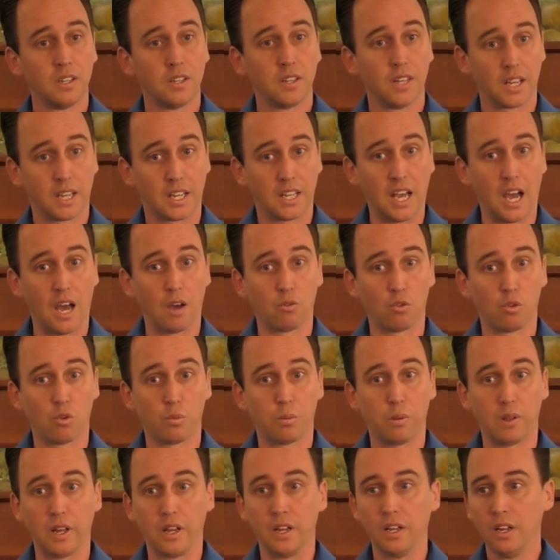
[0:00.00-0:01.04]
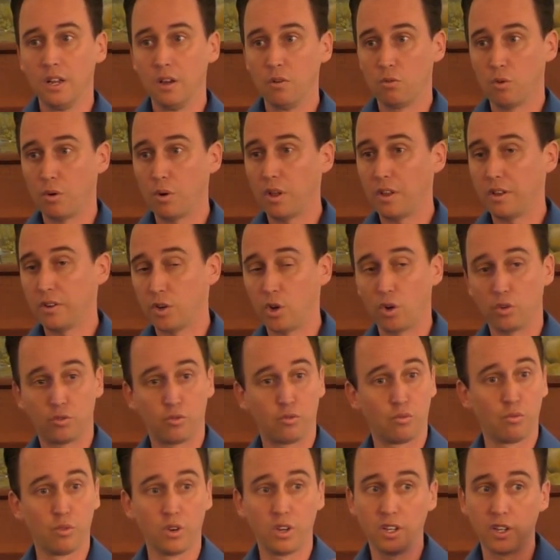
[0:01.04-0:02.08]
That God will repay. It goes
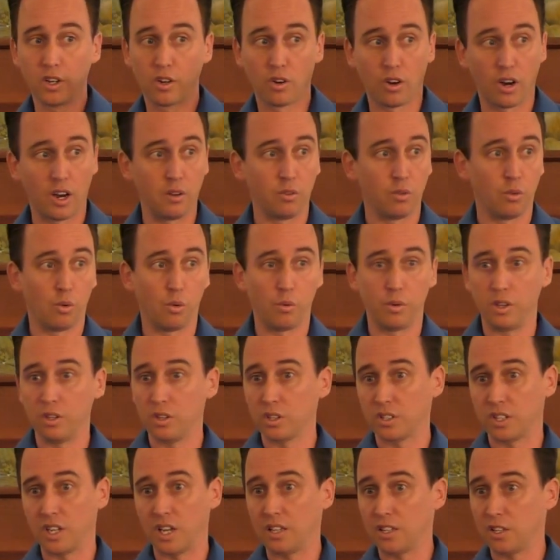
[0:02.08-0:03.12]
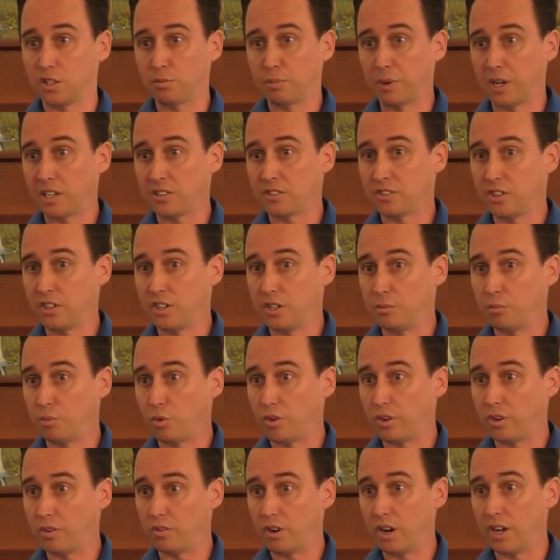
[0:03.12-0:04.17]
really great when we looked at this past Sunday
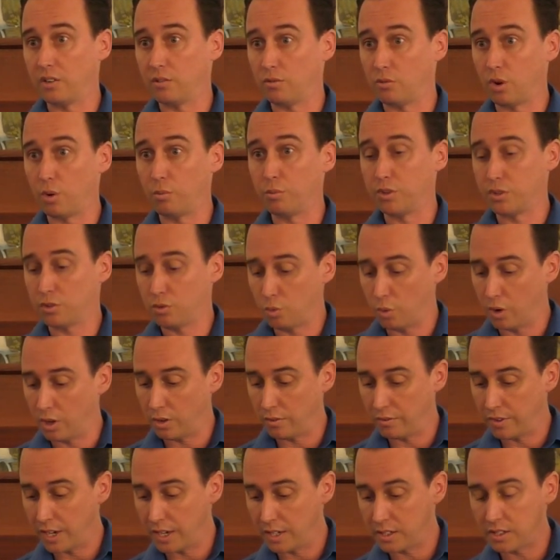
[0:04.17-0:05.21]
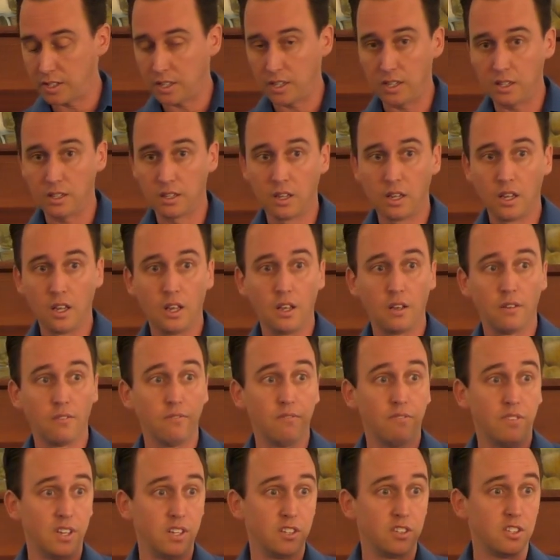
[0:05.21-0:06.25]
morning, right? Romans 12, 19.
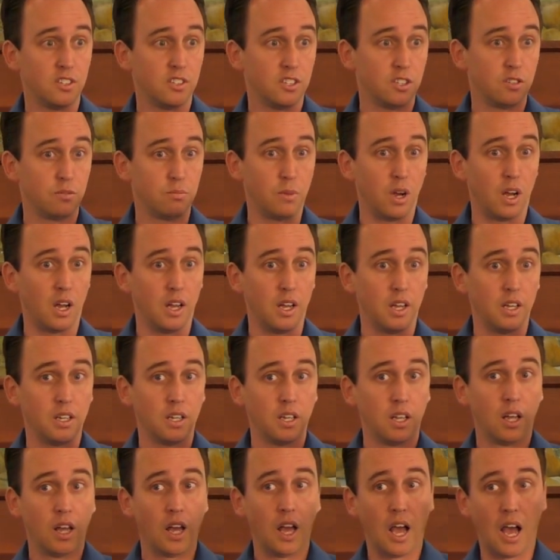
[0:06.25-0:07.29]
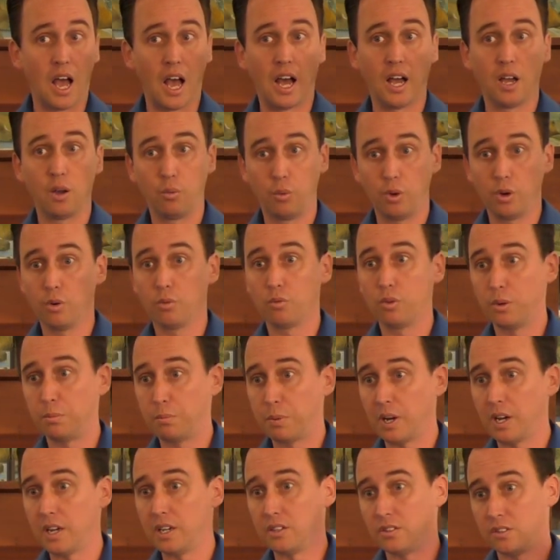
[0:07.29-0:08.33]
Vengeance is mine. I will
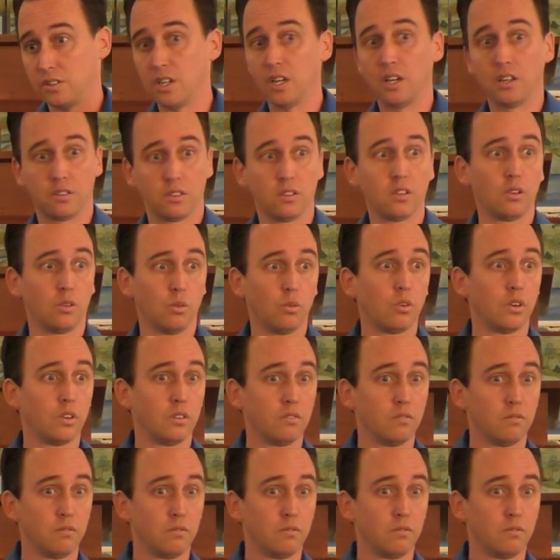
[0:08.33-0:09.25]
repay, saith the Lord.